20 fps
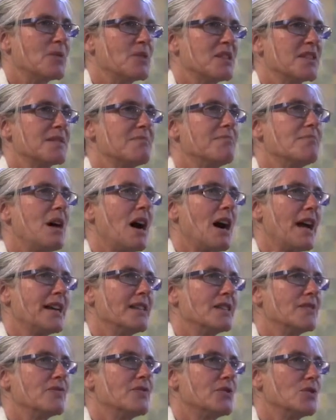which is
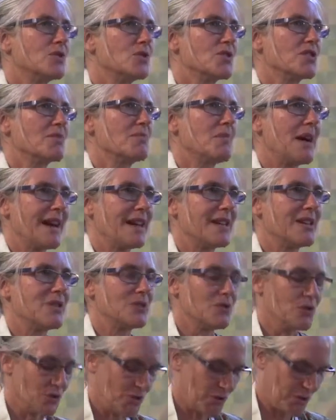mind forged
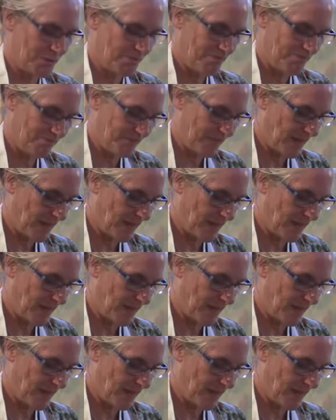manacles.